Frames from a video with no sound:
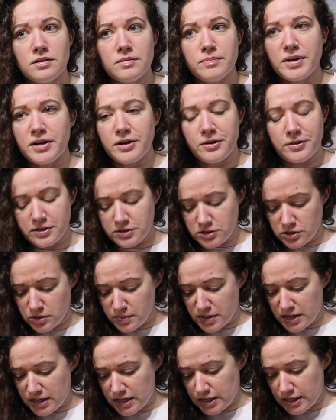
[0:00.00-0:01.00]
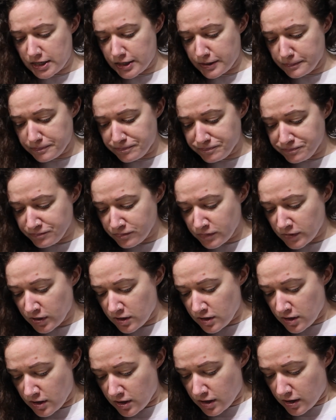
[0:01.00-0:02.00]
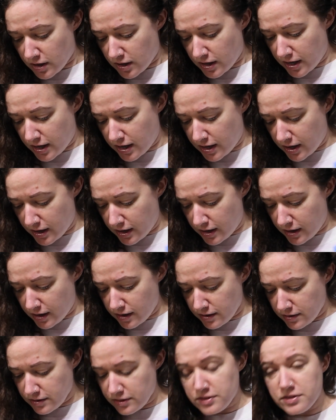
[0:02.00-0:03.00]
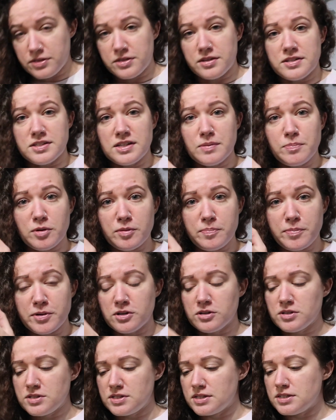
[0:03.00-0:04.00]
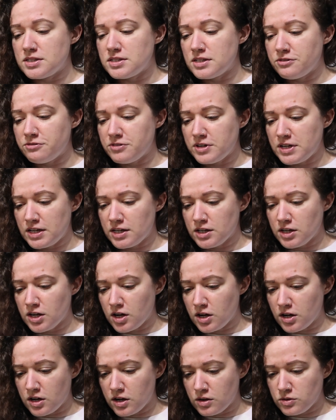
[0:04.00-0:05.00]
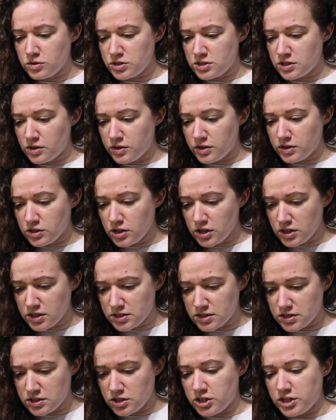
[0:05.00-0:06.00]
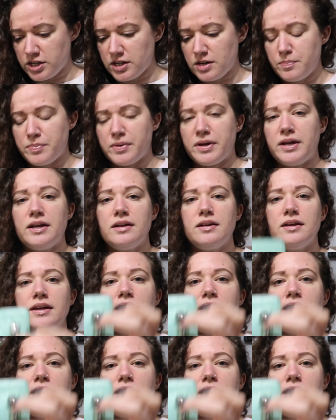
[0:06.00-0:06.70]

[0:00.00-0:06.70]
But no, there's no money in here. The zipper pull says Tiffany & Co. So it looks good, but